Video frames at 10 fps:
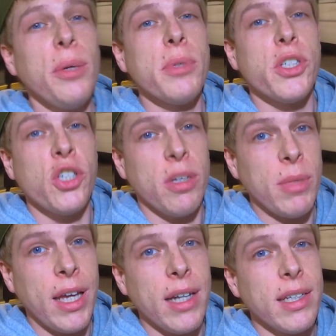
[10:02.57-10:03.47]
was a shit
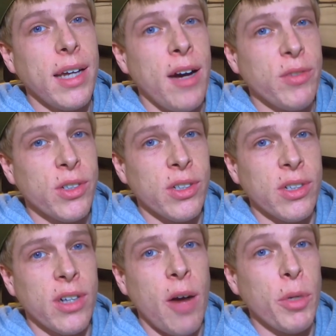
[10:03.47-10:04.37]
mechanic
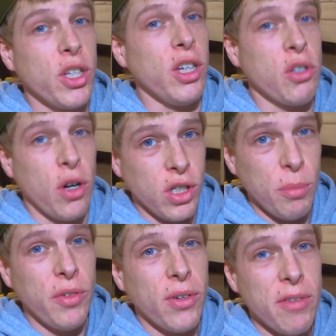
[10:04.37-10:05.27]
after how much he charged
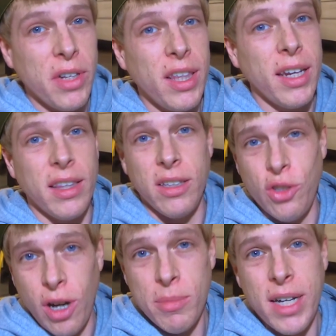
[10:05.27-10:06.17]
me for everything and the
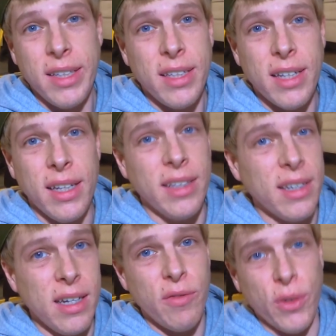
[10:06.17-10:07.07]
job that he did, and he
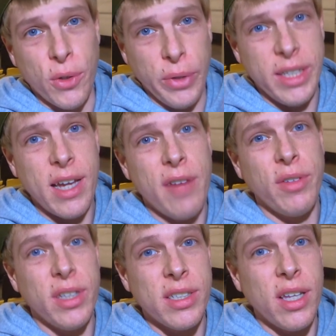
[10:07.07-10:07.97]
didn't even grease half
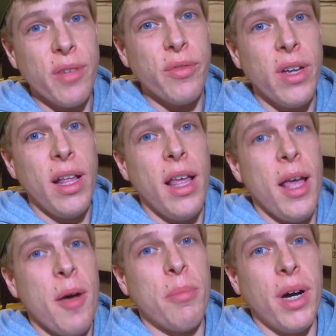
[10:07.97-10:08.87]
of the stuff.
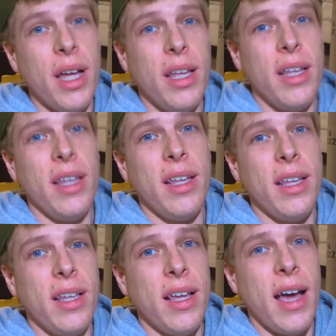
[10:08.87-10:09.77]
But
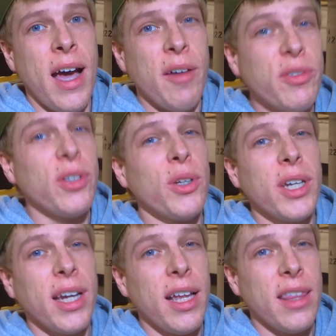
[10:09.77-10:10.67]
after
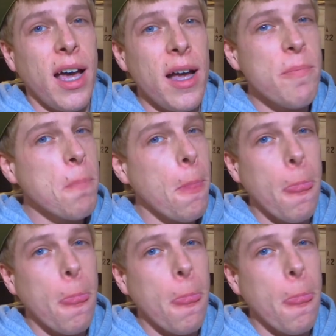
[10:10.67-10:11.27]
looking at that,